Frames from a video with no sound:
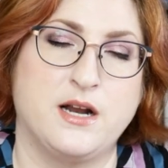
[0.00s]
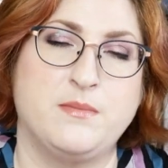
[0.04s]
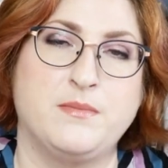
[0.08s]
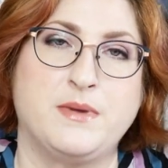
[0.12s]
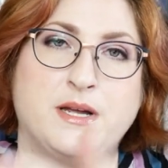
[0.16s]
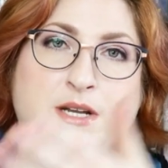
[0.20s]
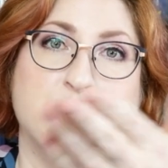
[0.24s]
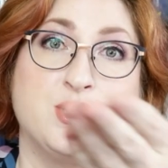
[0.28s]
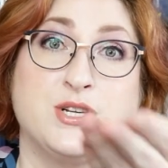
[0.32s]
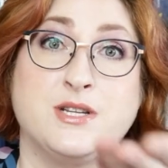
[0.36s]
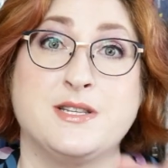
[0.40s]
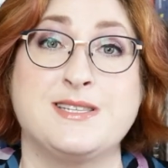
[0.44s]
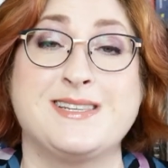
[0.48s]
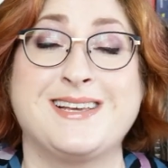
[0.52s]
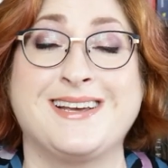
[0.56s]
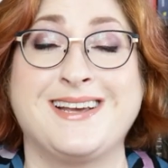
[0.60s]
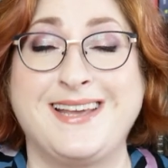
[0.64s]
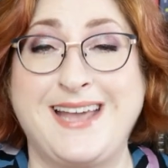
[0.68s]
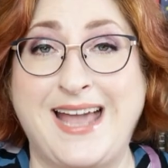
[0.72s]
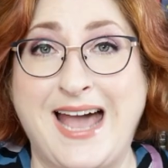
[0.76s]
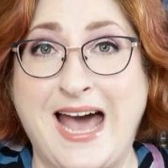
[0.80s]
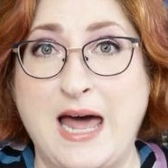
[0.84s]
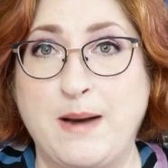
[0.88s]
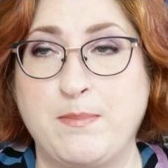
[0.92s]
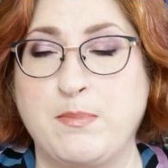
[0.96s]
It mentions
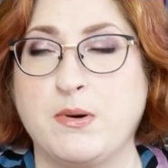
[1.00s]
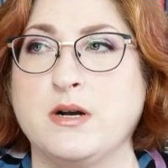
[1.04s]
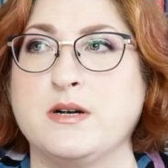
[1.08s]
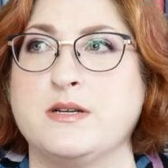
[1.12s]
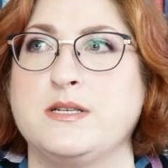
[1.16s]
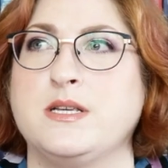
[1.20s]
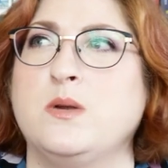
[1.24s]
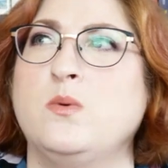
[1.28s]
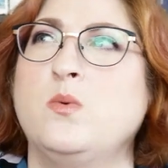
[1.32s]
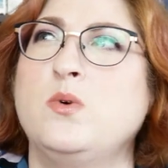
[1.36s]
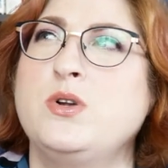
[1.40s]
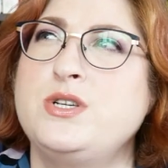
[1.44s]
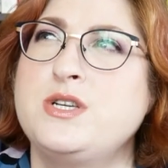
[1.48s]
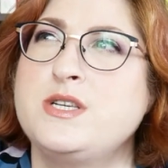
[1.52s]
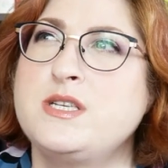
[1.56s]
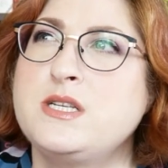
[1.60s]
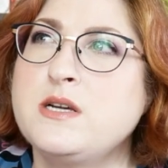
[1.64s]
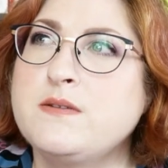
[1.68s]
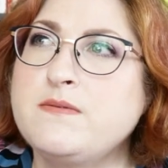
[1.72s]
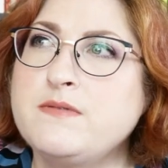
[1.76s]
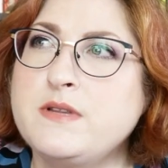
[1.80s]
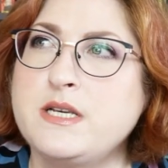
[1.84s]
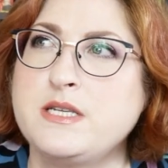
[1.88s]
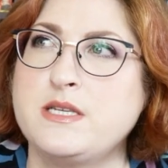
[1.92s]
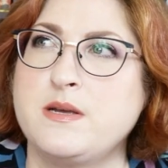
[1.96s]
cat person, which is
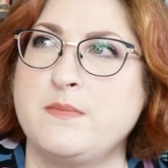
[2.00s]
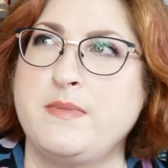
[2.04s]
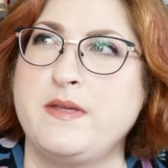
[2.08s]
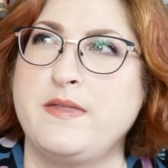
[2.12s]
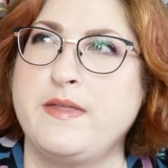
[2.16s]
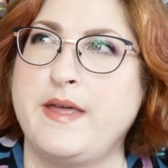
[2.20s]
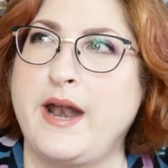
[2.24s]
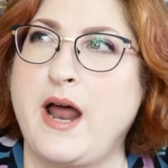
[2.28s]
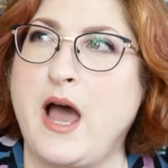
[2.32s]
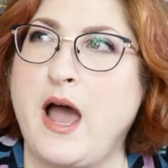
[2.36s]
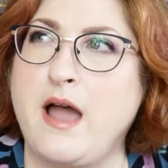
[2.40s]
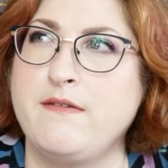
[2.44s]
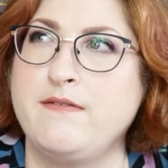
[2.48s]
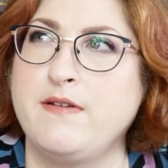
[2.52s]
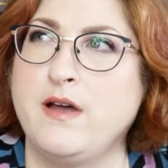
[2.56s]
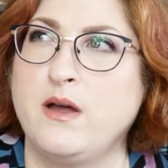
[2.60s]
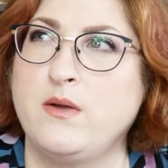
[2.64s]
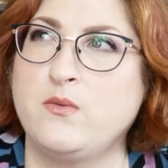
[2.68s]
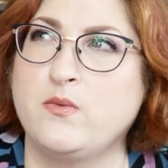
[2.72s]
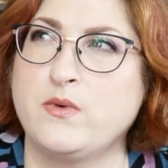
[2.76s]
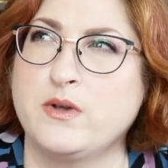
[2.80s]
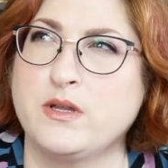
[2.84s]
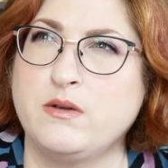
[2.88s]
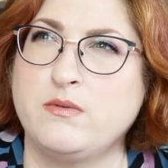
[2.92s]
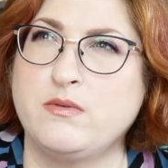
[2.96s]
definitely something that I
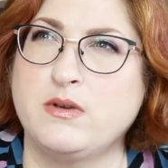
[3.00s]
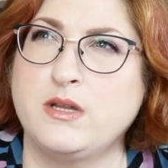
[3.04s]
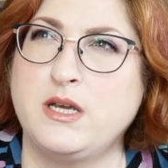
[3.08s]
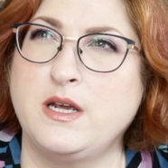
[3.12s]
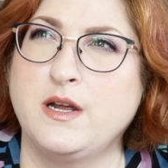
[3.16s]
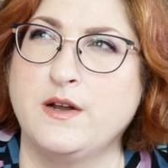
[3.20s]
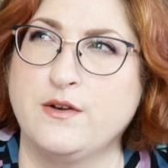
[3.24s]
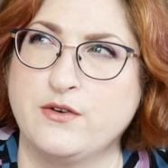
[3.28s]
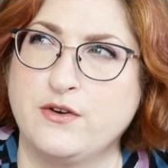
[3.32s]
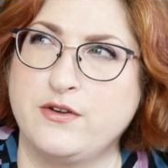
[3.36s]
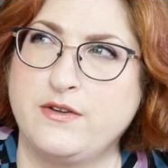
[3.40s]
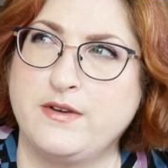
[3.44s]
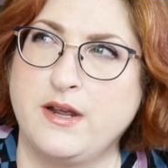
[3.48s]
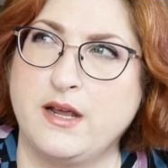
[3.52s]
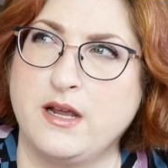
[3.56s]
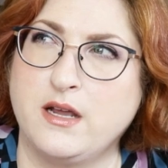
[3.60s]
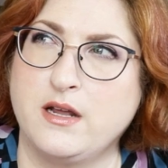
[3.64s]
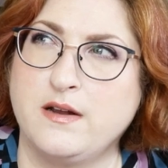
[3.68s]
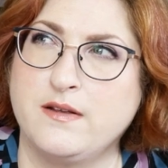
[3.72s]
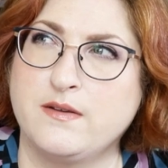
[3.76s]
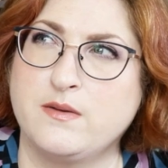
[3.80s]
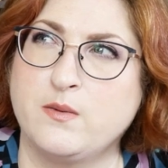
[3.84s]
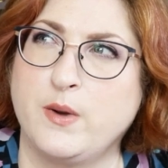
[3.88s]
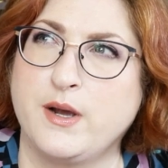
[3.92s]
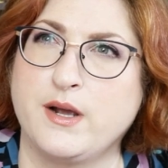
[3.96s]
found really, really interesting
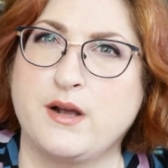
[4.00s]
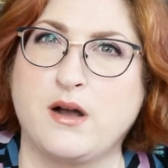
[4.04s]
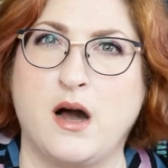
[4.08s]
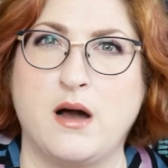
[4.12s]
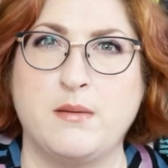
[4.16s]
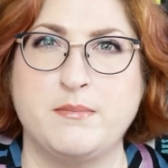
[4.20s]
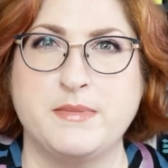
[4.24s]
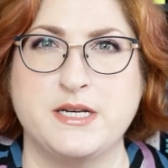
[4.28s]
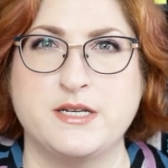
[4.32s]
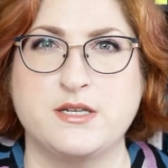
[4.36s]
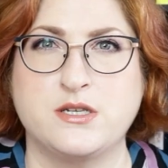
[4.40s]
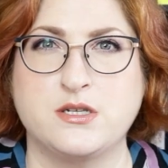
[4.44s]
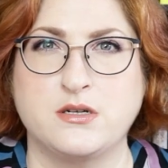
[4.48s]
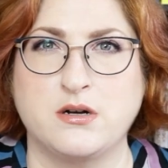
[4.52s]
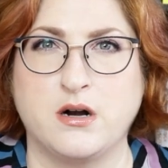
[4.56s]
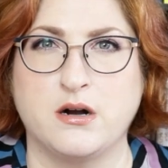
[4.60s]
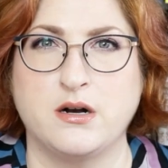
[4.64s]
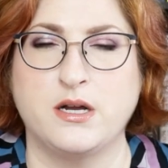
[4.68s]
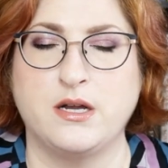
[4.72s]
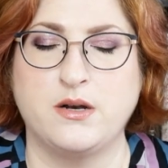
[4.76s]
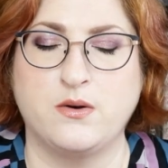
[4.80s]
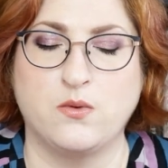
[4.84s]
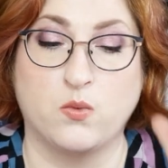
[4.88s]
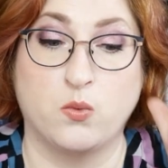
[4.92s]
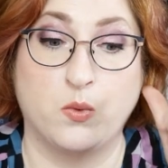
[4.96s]
and is what got me
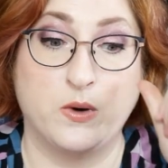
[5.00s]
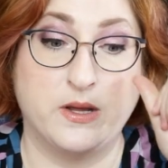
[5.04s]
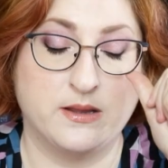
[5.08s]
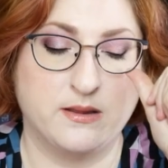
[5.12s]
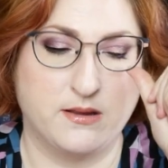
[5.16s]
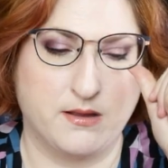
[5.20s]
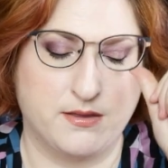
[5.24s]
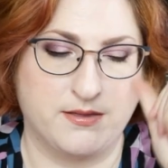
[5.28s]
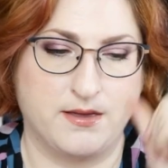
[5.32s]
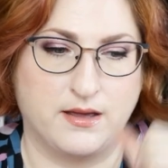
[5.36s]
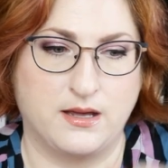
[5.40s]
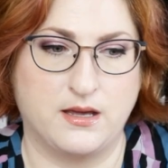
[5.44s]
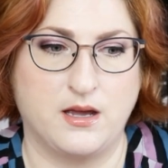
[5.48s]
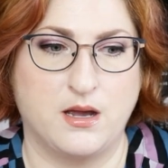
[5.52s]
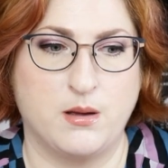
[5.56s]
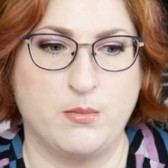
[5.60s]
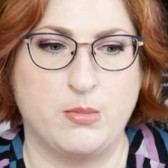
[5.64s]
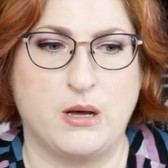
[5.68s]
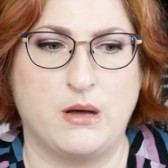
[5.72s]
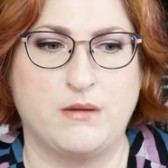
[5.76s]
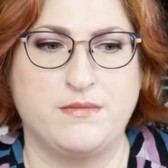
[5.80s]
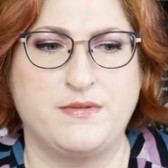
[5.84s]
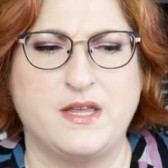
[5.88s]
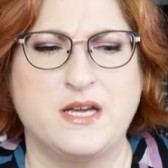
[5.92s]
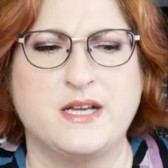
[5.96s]
started really thinking
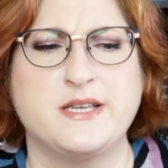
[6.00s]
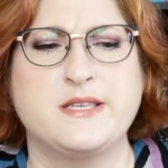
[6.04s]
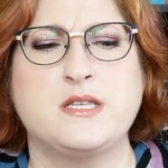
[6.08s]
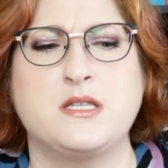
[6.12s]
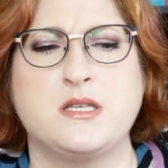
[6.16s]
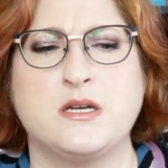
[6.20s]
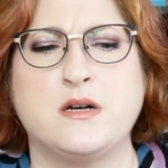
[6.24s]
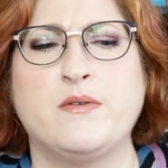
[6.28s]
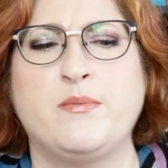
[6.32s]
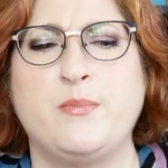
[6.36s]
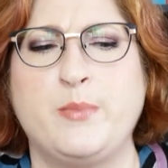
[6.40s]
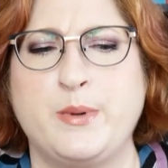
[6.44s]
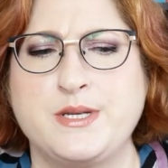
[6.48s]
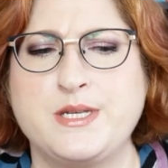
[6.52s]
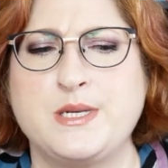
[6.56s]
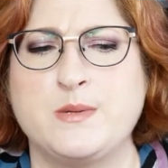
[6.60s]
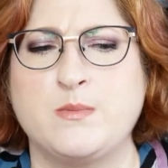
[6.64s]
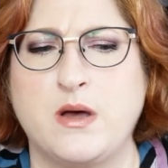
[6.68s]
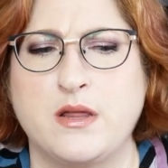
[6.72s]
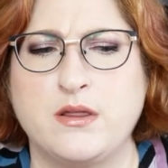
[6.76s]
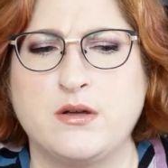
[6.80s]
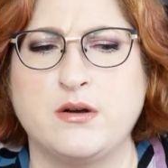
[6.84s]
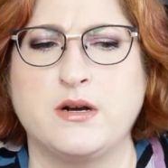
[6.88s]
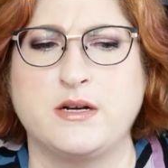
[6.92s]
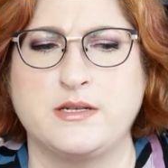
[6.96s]
about this. There have been
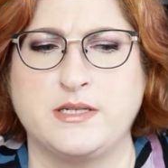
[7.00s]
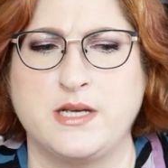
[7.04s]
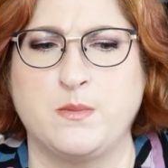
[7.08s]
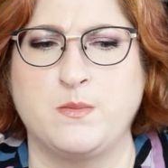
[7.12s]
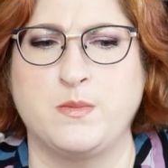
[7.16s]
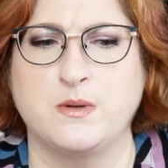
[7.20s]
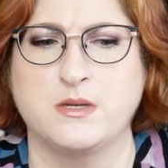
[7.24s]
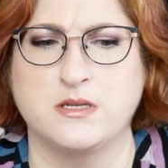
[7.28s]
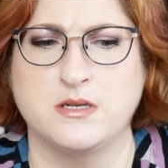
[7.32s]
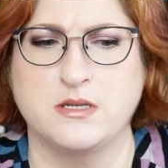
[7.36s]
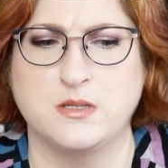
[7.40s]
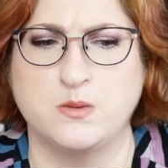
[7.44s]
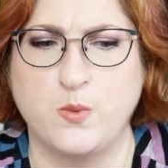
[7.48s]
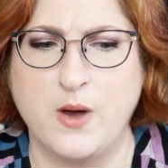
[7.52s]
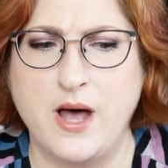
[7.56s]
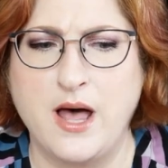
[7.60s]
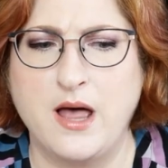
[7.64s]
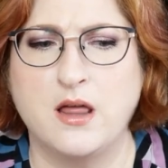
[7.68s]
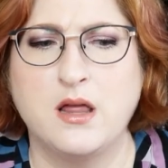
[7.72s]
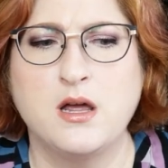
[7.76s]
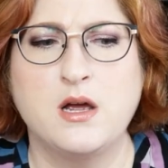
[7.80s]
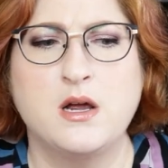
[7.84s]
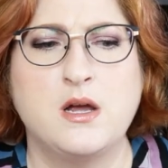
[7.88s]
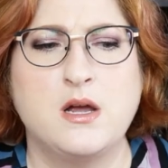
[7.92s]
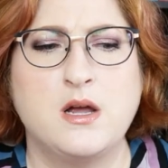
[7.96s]
some other examples as
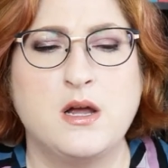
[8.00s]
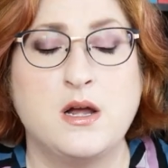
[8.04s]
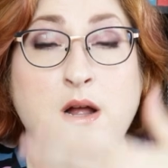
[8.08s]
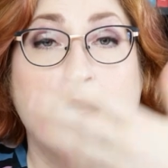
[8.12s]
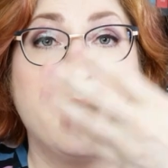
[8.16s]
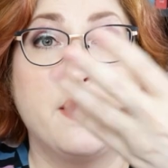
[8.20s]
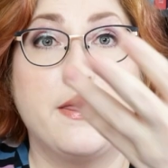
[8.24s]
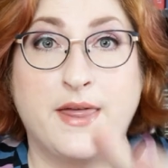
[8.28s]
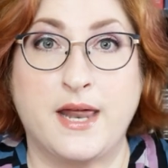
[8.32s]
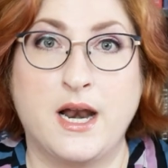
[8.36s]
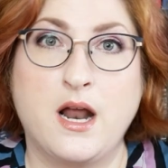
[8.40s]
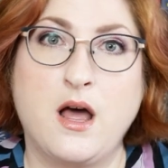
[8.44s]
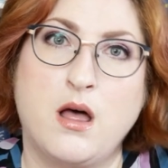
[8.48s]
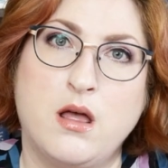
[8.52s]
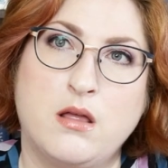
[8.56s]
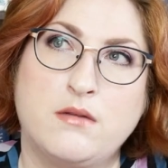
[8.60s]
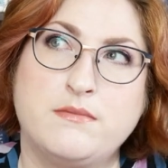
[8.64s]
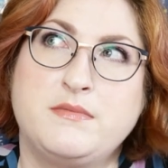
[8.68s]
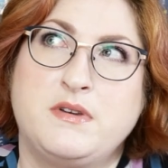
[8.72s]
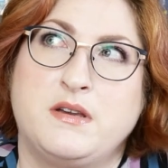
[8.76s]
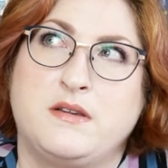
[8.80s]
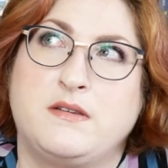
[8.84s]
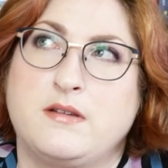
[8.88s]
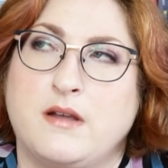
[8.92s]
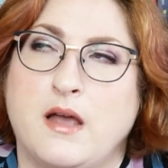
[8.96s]
well that
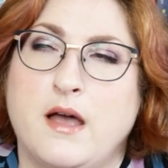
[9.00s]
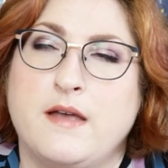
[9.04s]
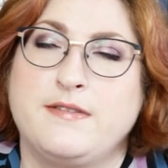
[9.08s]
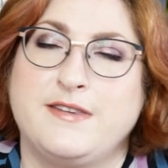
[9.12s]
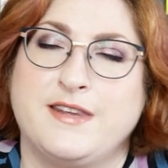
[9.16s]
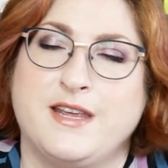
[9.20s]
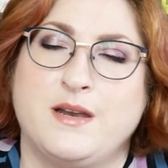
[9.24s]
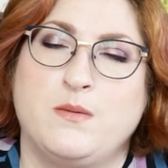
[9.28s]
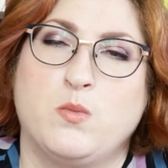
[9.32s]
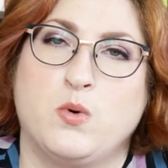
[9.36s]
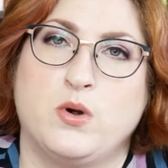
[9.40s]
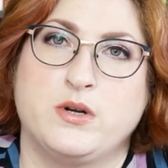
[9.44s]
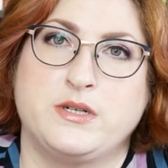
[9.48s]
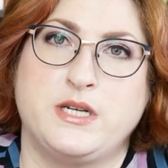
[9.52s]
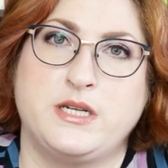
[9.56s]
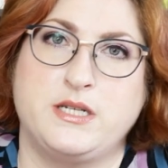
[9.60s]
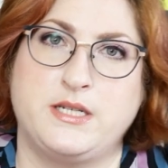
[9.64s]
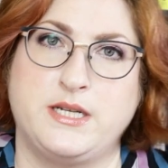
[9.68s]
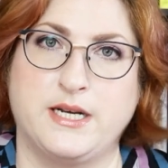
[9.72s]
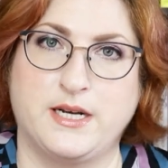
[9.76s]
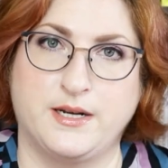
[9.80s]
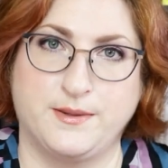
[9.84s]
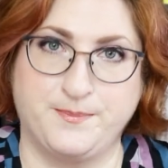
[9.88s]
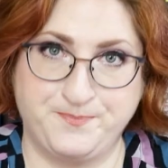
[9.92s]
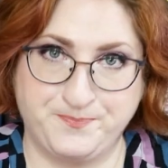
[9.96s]
I'll discuss in more
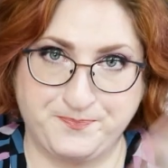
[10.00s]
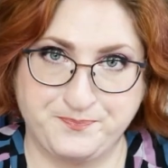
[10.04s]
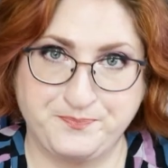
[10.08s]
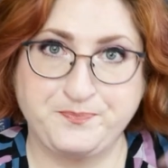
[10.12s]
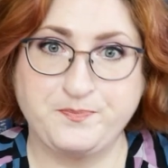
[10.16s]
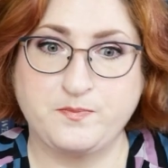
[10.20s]
detail